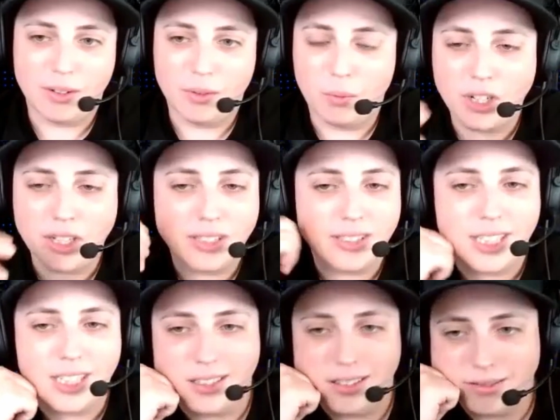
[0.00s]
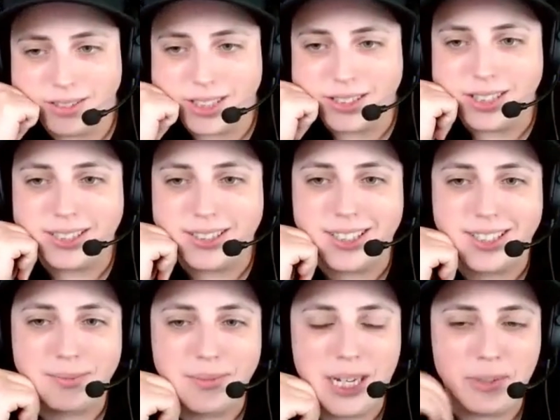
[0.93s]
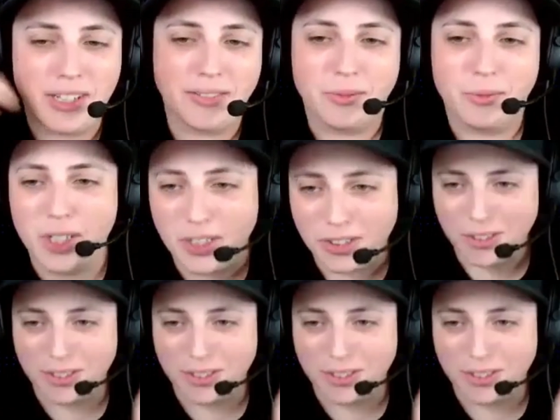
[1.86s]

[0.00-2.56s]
What is a realistic? I mean, we all know